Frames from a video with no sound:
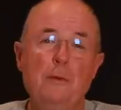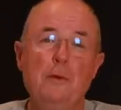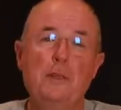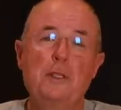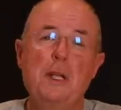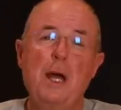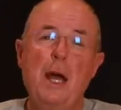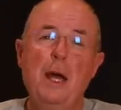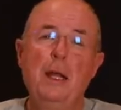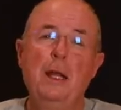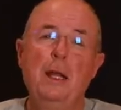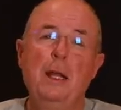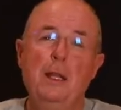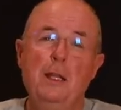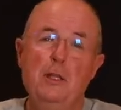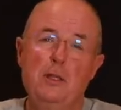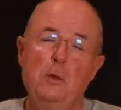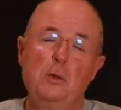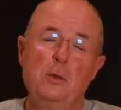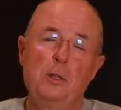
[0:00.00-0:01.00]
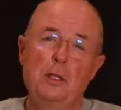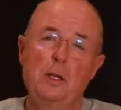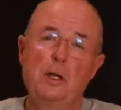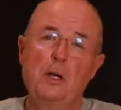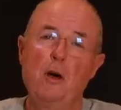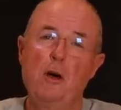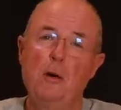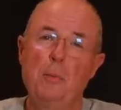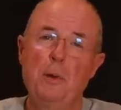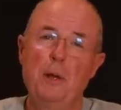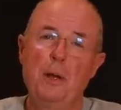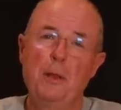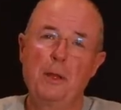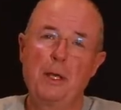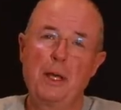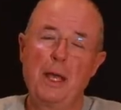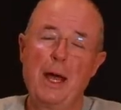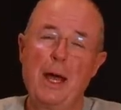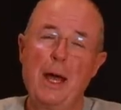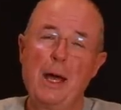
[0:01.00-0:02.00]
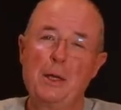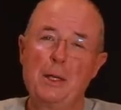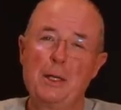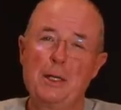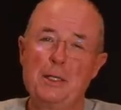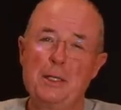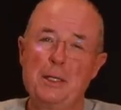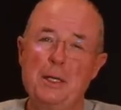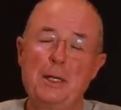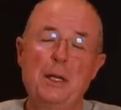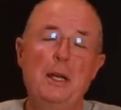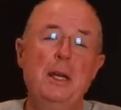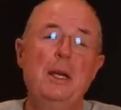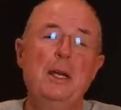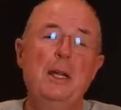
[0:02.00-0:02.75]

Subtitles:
For a start, let's look at the cockpit of the car that he's in.